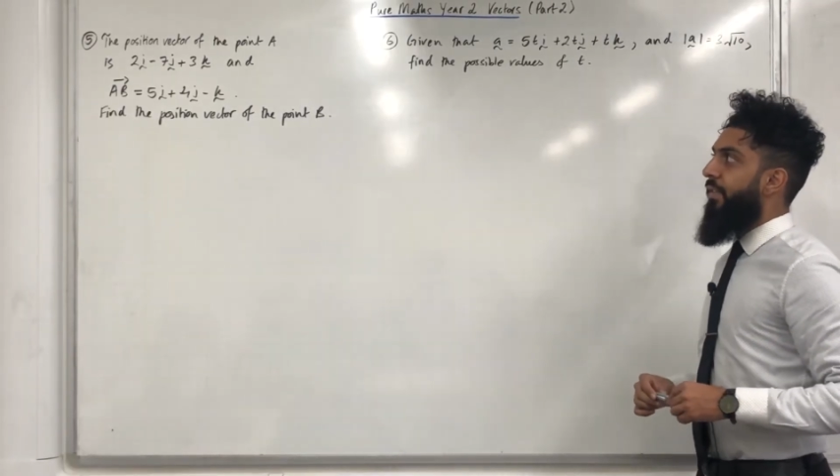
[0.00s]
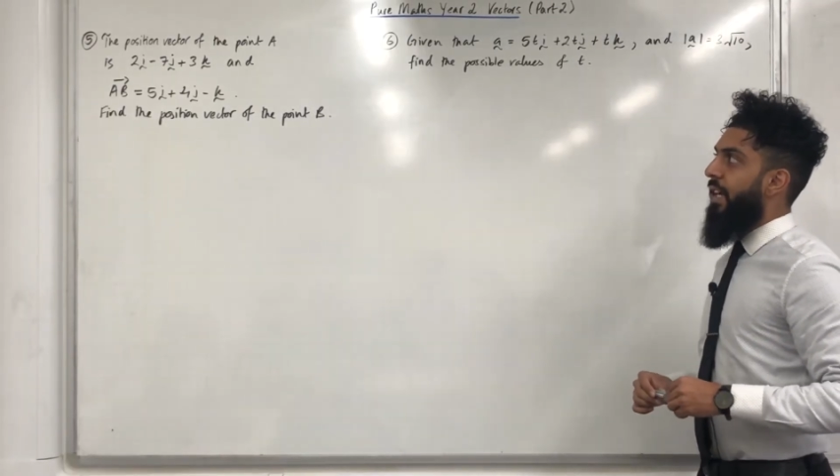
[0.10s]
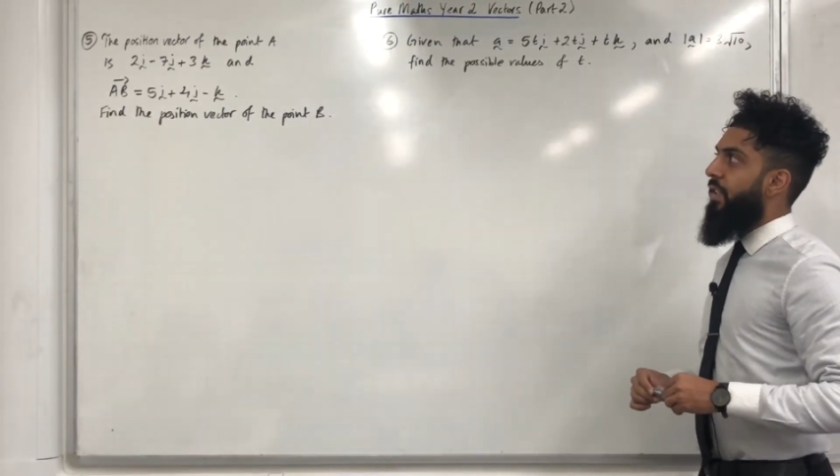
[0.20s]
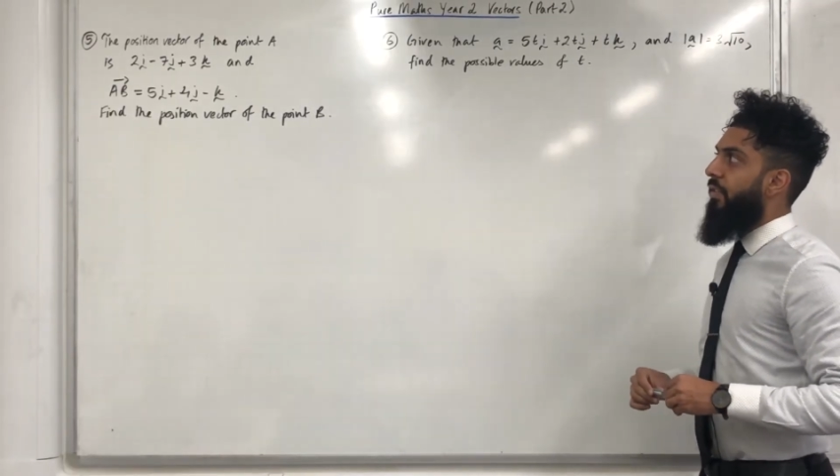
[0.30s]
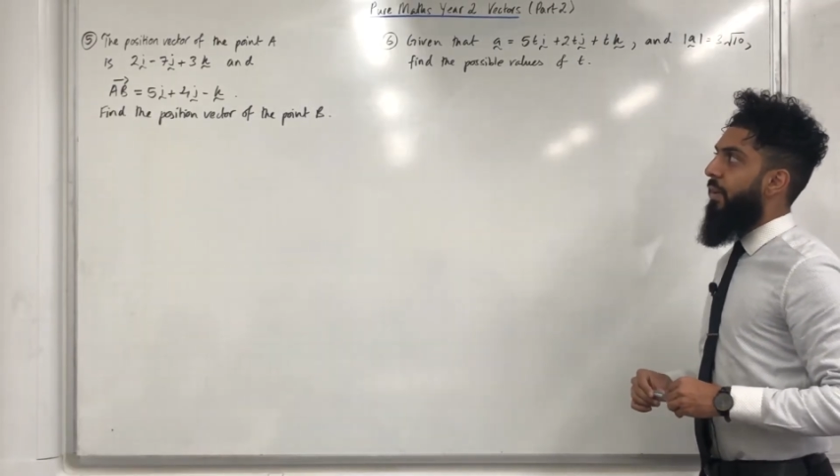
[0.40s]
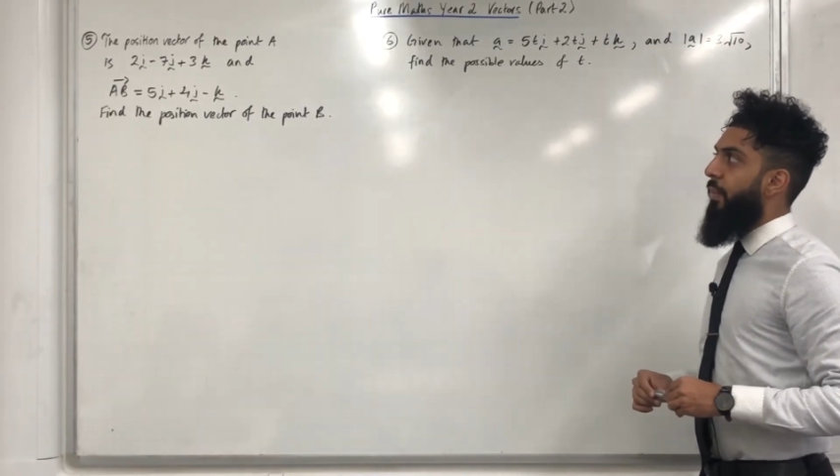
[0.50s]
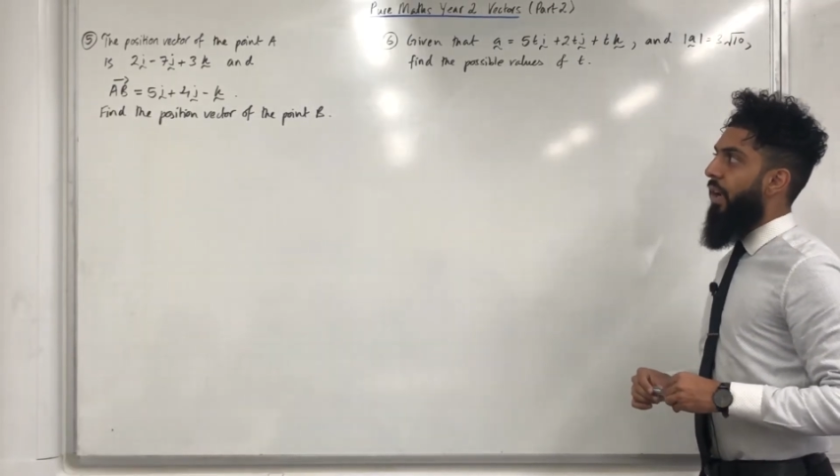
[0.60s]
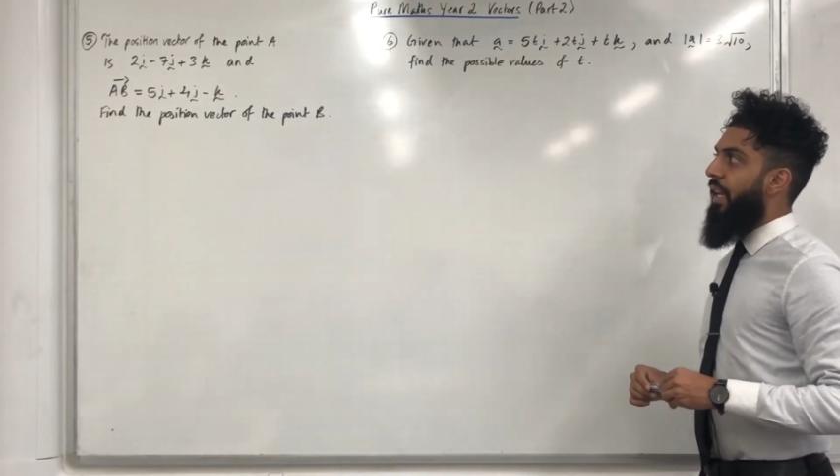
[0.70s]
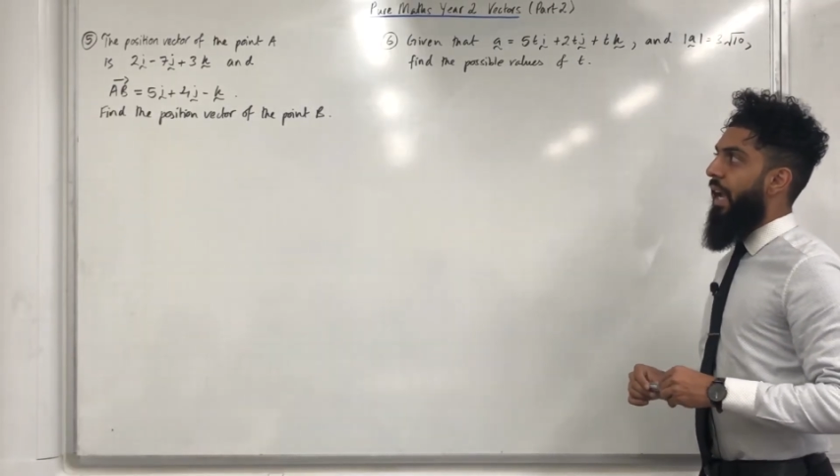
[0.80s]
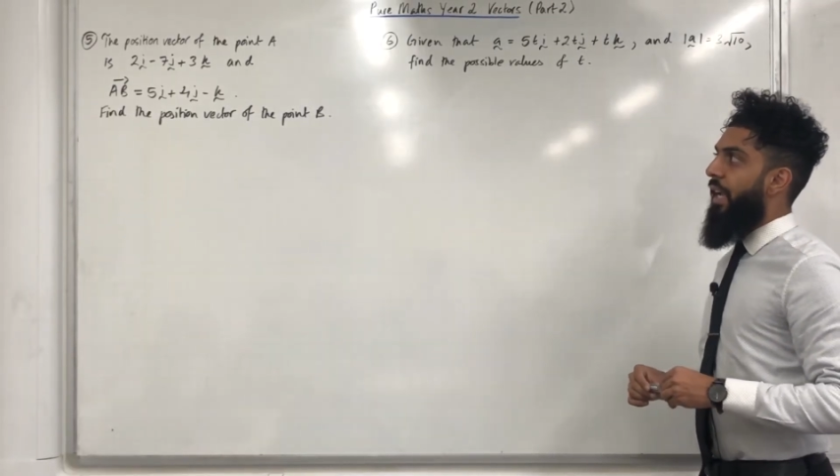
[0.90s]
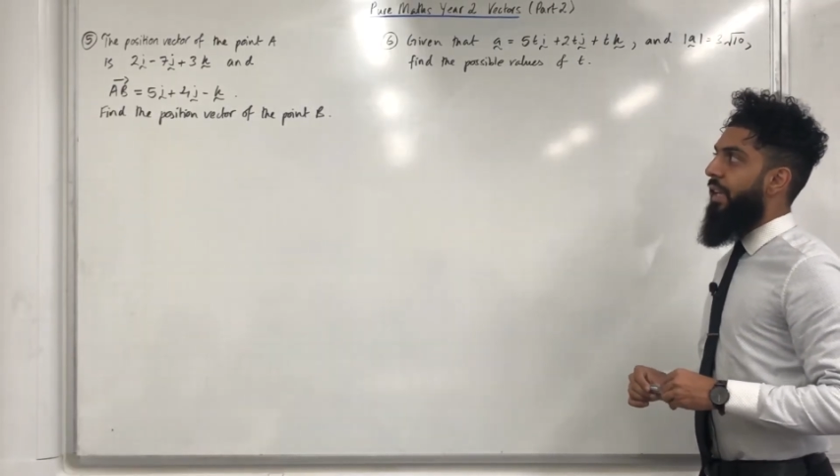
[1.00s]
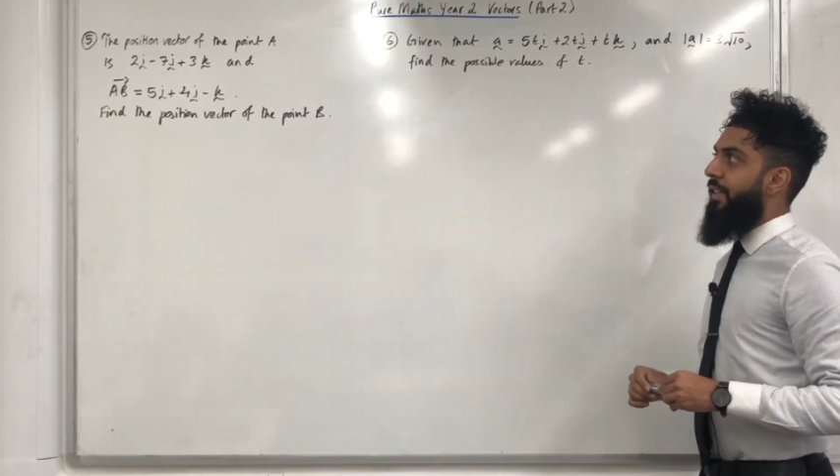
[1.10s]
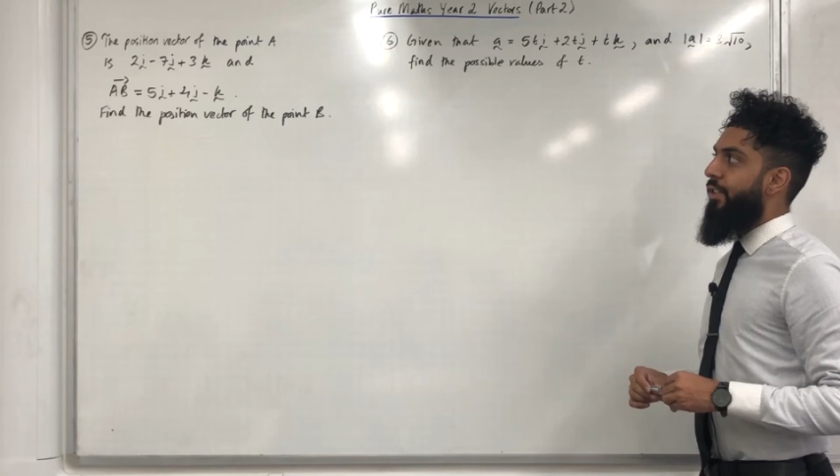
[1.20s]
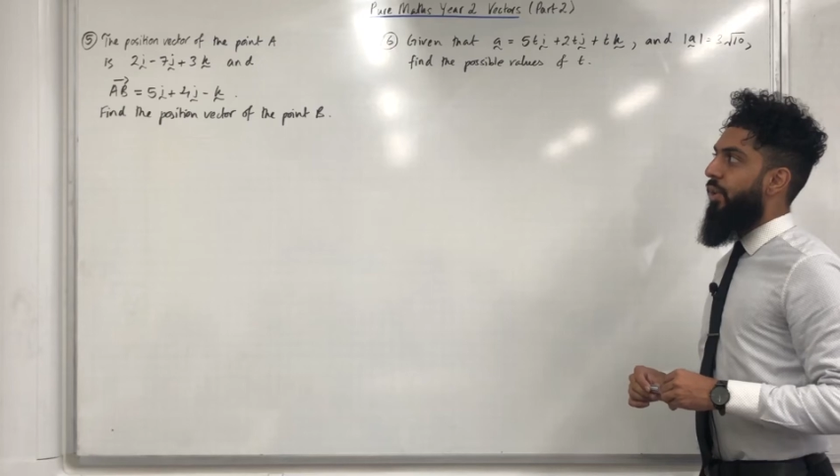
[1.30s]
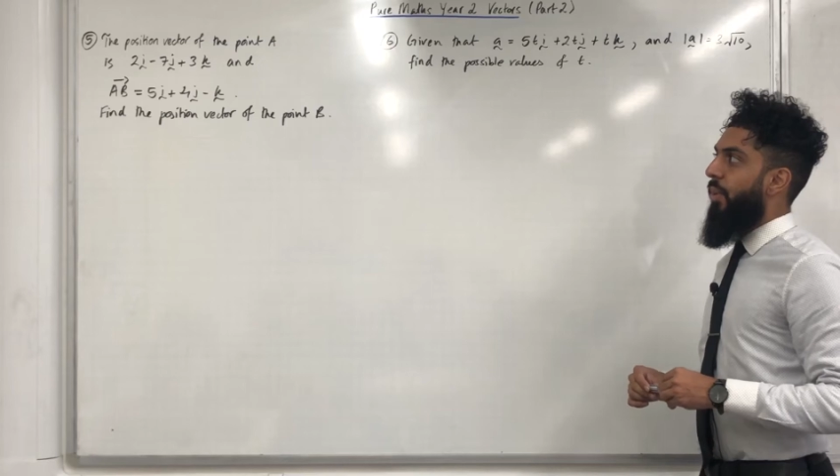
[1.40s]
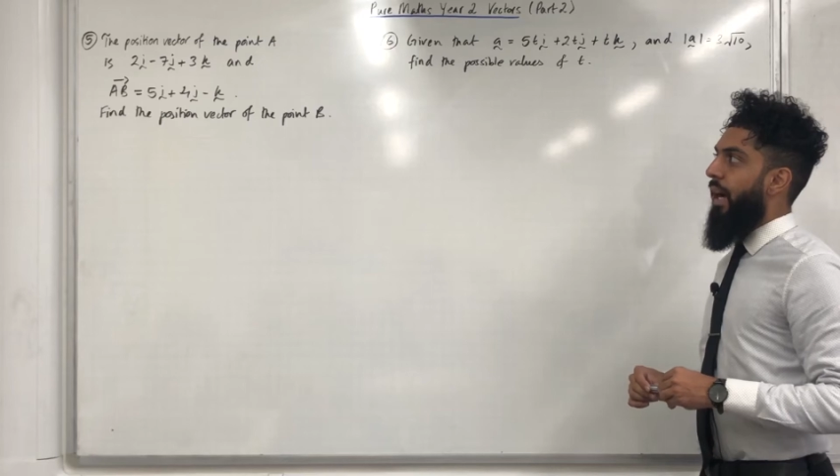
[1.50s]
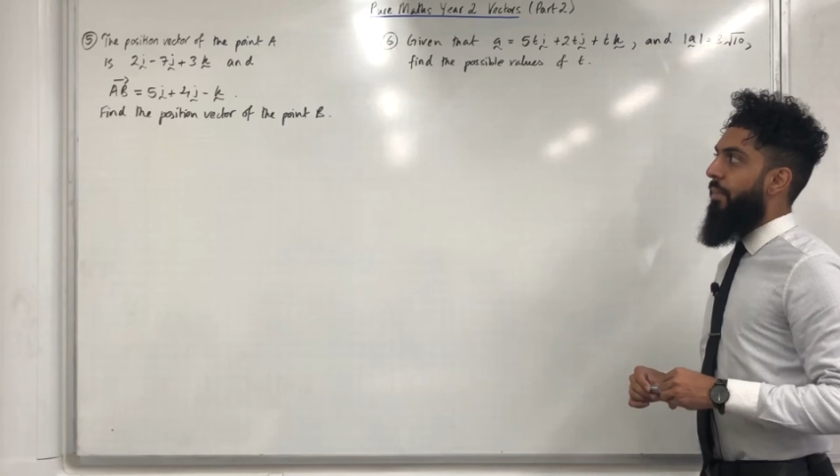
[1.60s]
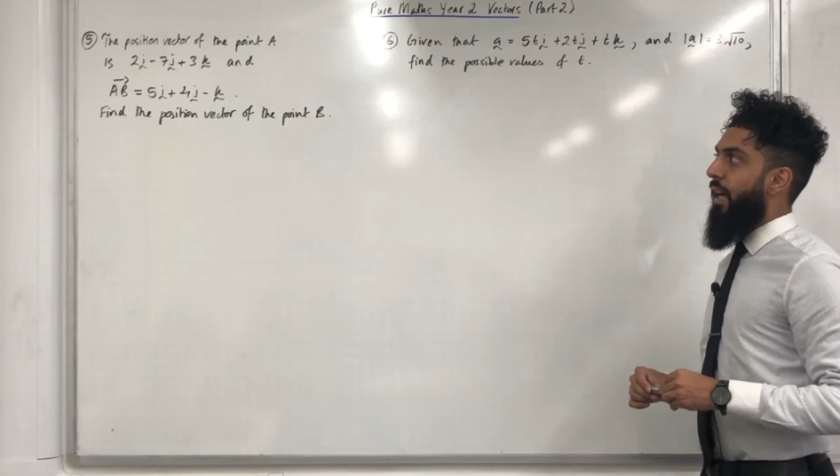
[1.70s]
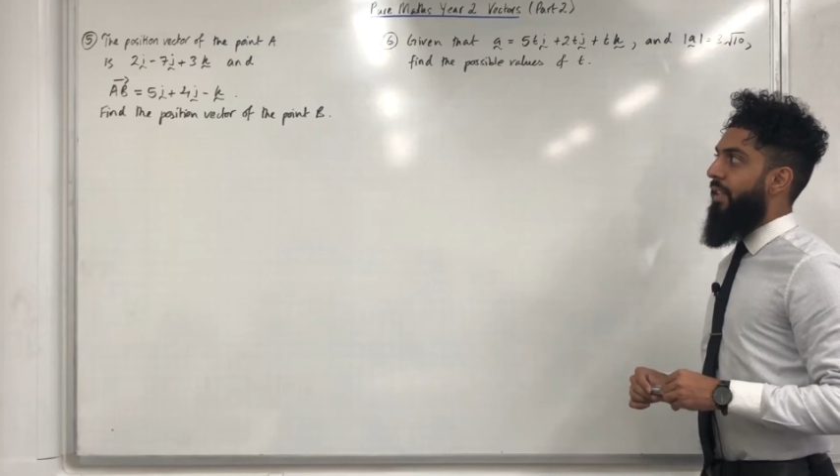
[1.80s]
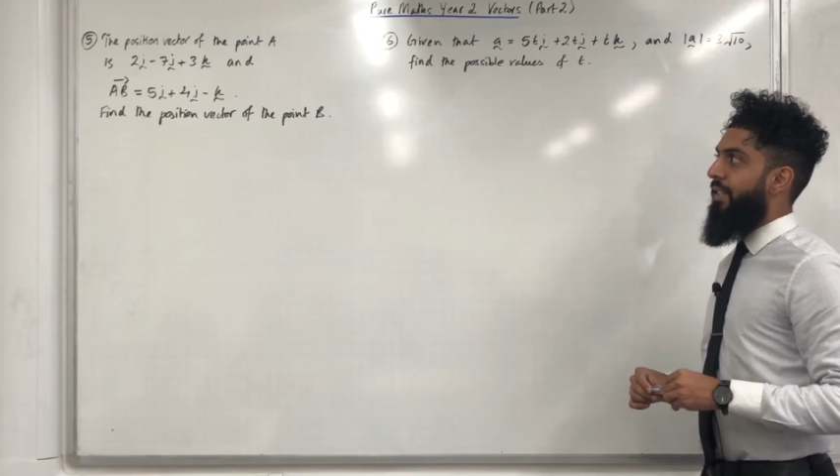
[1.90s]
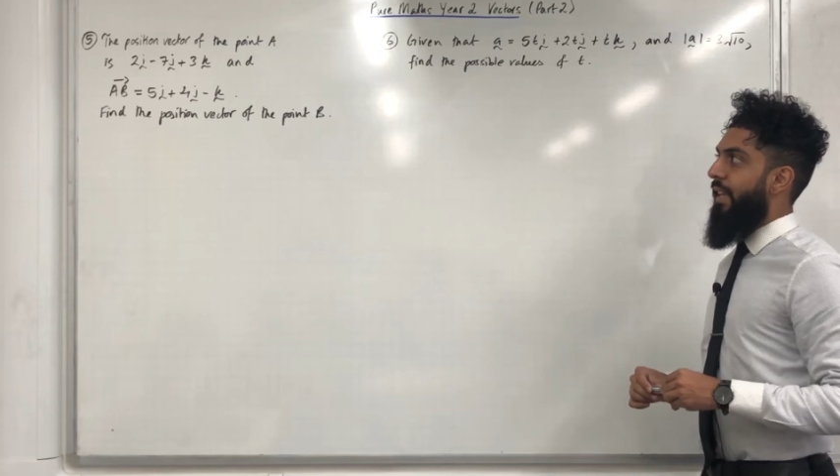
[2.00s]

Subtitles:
vector of the point A is 2y minus